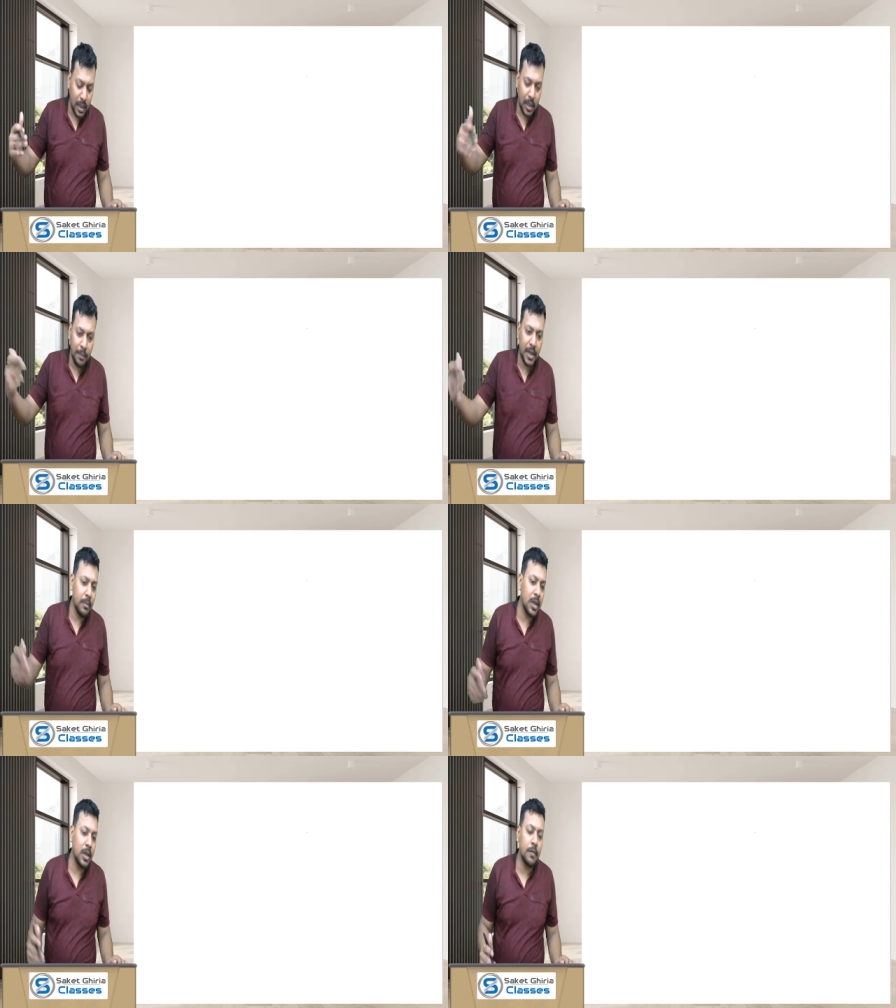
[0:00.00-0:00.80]
remitting
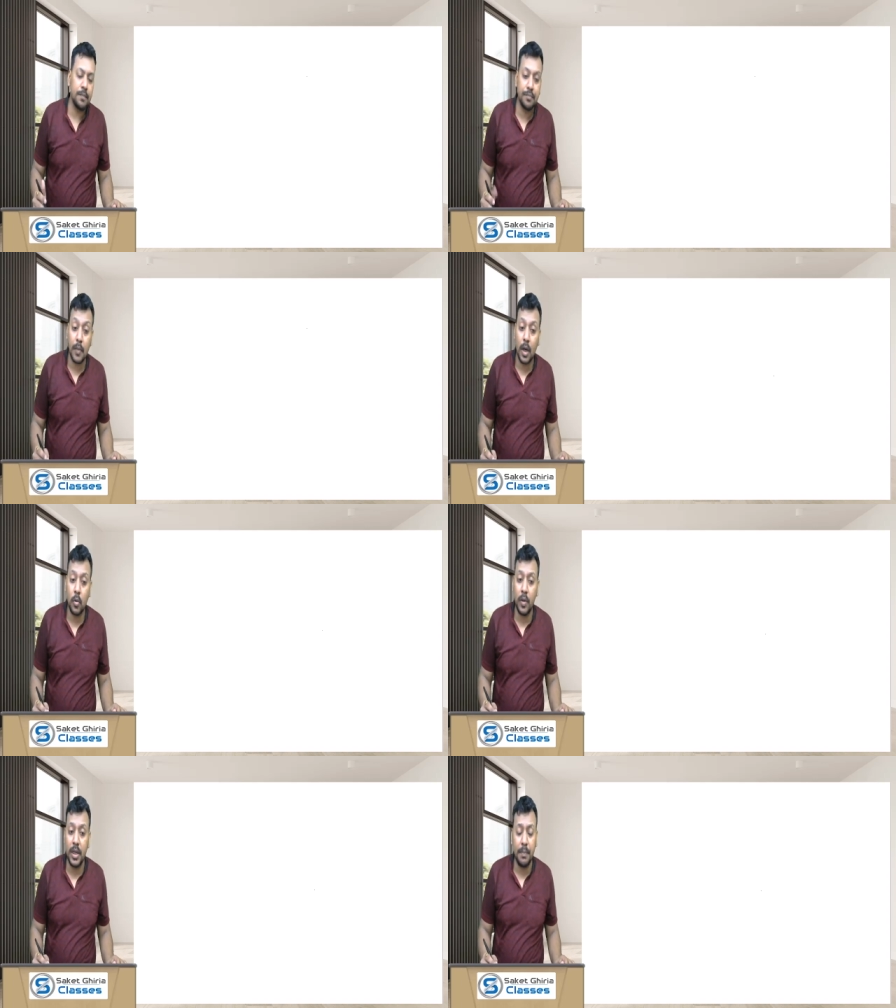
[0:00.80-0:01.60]
money to
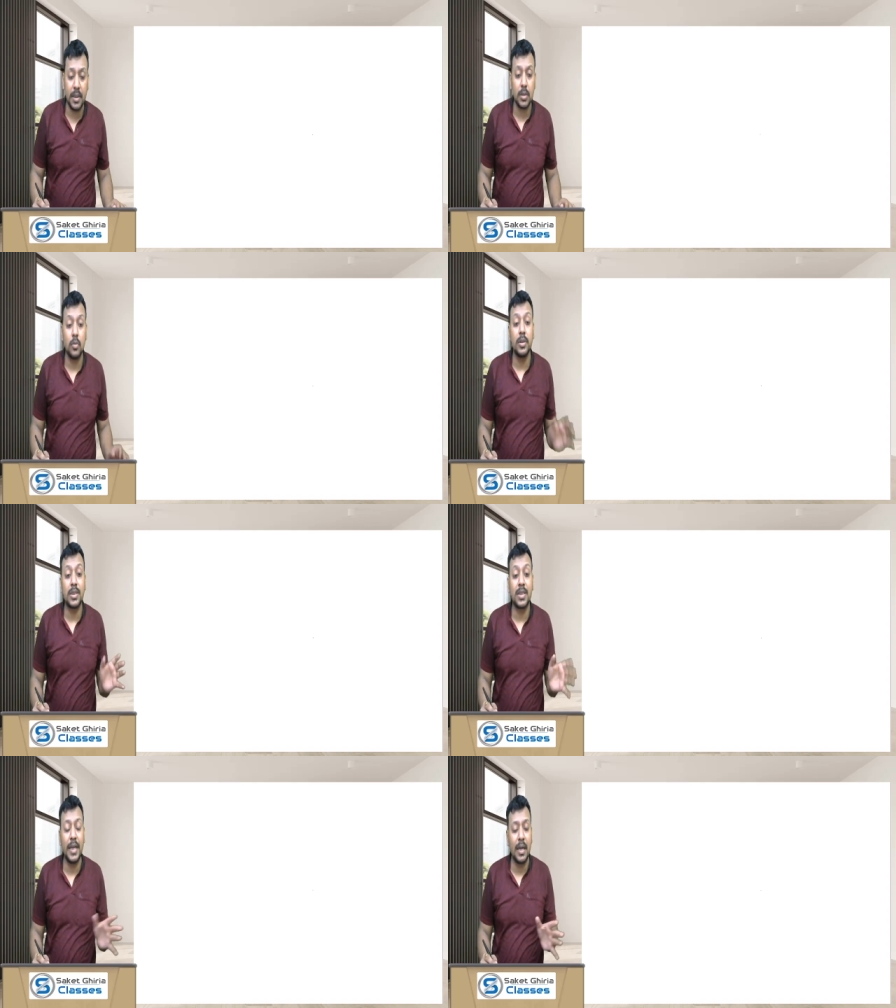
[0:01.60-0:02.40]
any person who is
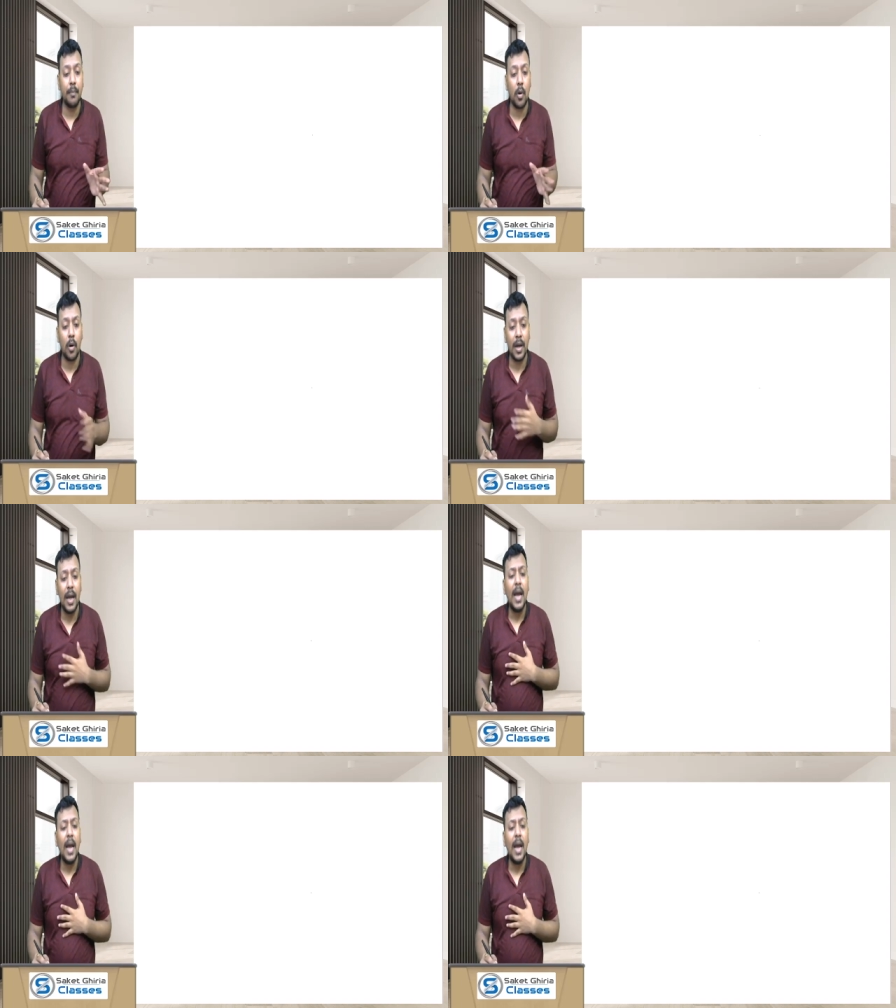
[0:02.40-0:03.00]
studying abroad,